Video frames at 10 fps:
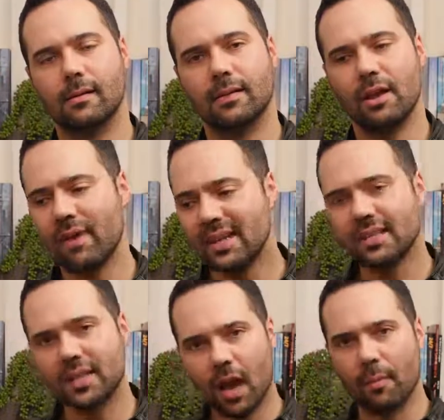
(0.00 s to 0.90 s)
They raise
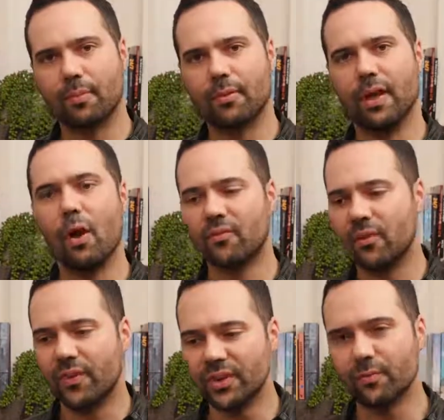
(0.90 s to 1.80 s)
us up. They offer
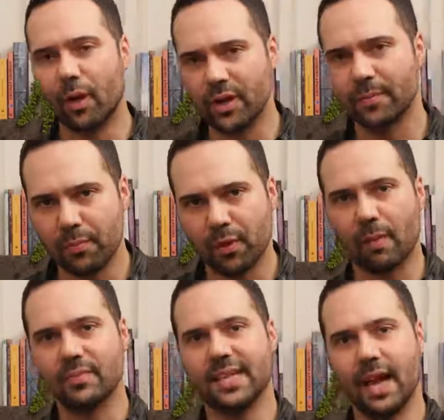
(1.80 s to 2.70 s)
a vision by which people
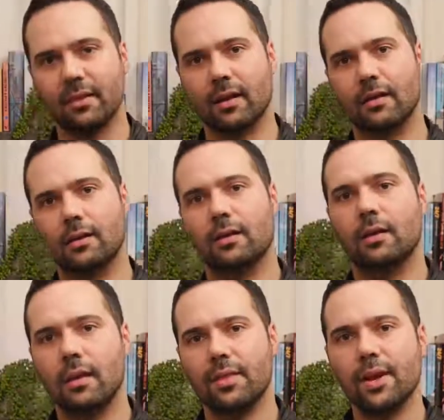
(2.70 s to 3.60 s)
come together.
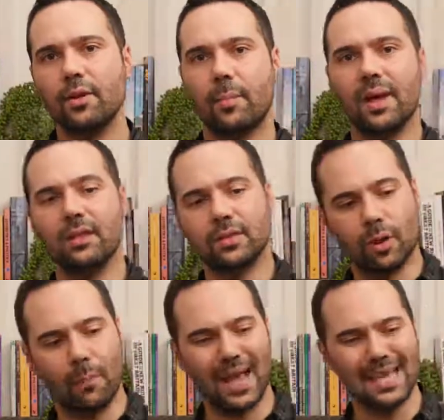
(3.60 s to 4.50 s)
They don't appeal to
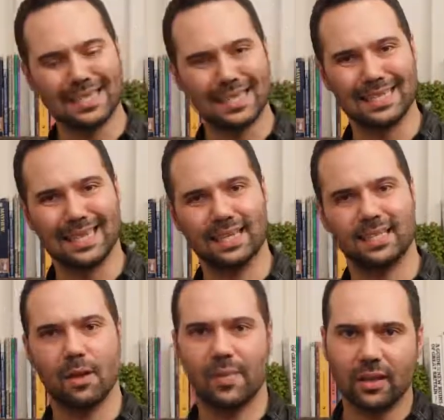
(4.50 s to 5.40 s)
our base instincts.
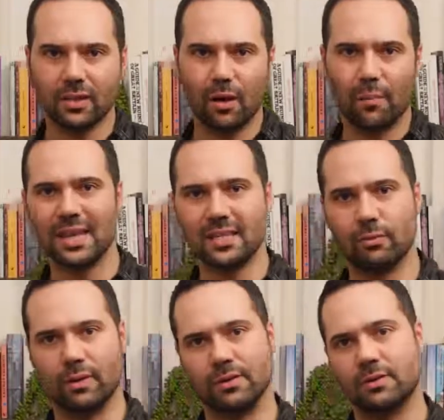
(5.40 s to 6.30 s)
They appeal to our best
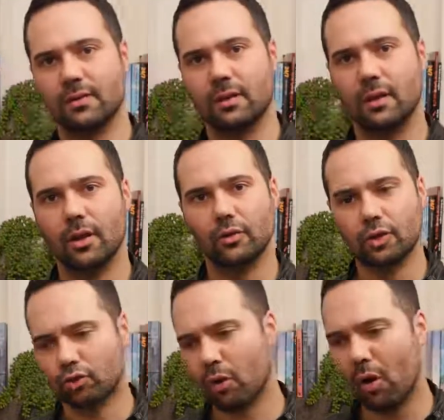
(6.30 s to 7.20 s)
ones. The
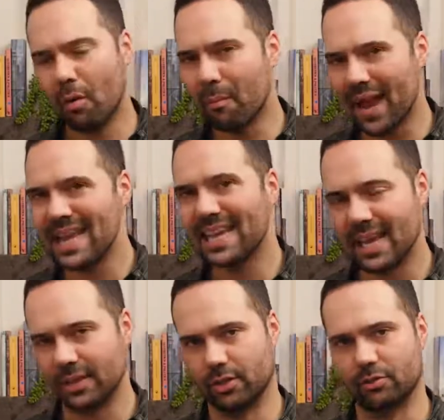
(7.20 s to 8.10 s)
strong make
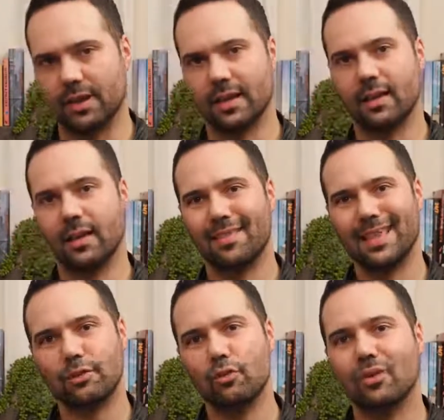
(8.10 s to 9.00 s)
history.
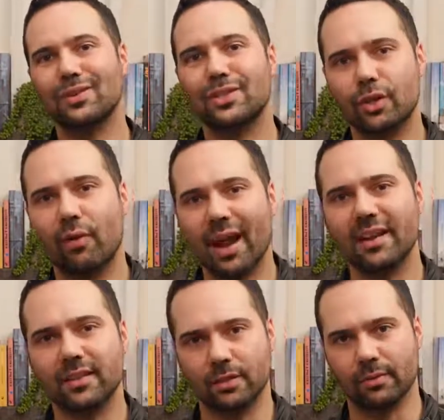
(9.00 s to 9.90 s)
They do not
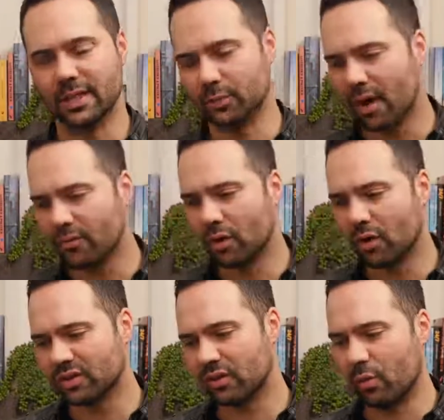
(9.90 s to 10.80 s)
surrender to it. So I've got
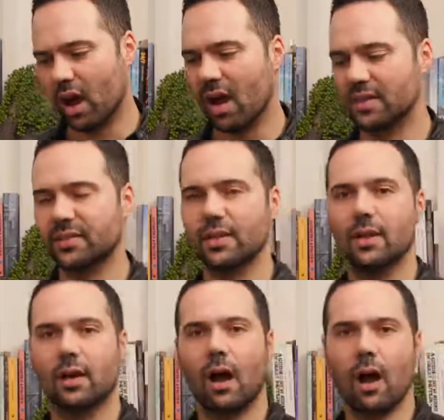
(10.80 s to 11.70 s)
lots of words
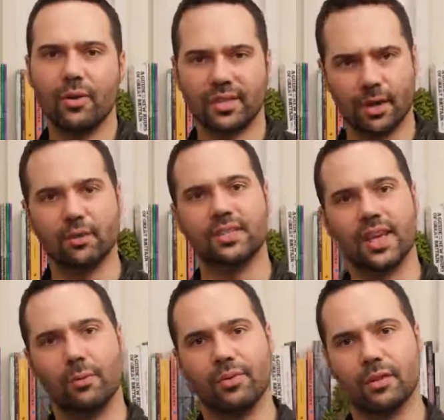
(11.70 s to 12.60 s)
I would
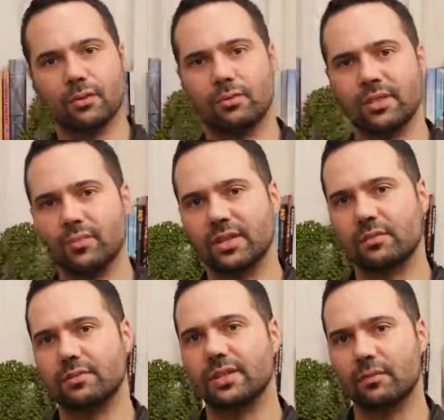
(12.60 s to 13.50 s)
associate with the Tories and with
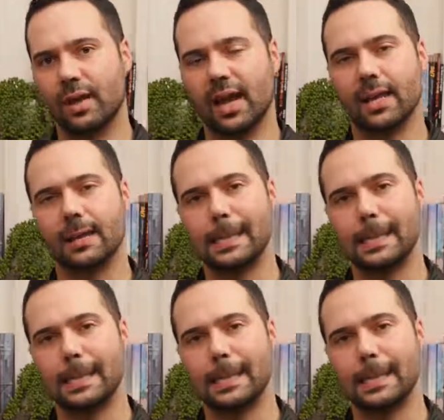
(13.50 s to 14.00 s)
Theresa May.